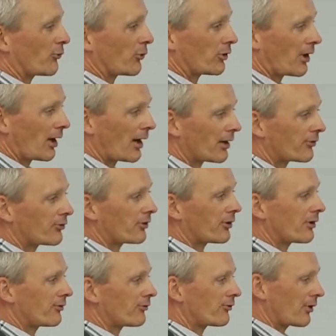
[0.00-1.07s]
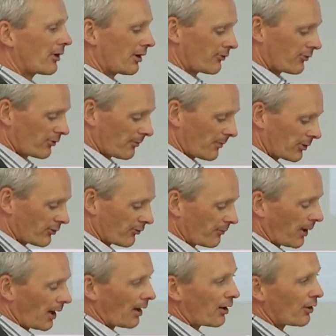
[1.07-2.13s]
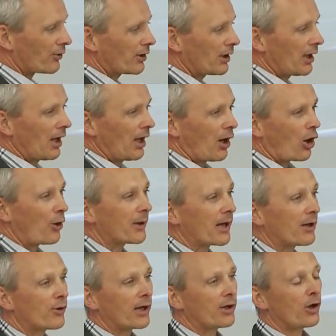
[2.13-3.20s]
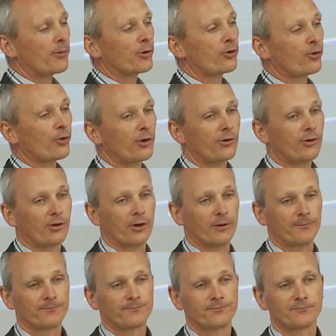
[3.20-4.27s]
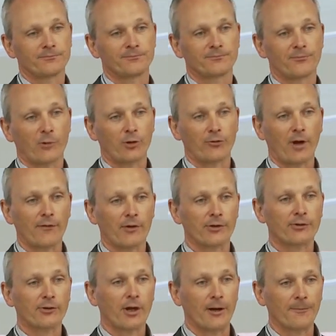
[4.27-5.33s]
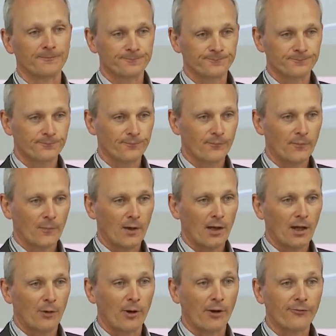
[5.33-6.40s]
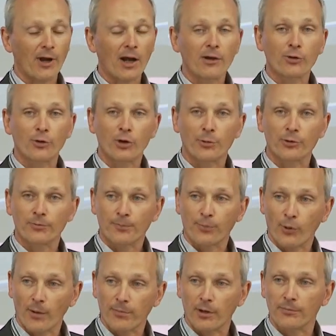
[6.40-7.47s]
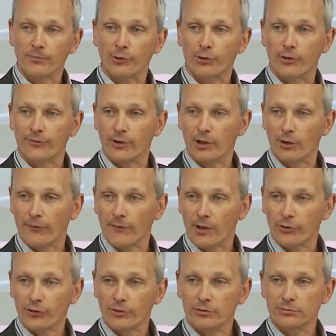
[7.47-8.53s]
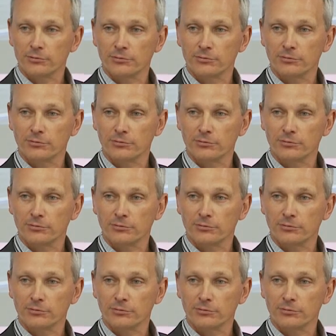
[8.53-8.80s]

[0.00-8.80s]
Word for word: got car accidents and it's a massive payout, or we can look at the opportunity, the driverless car. We are very good with problem-driven innovation,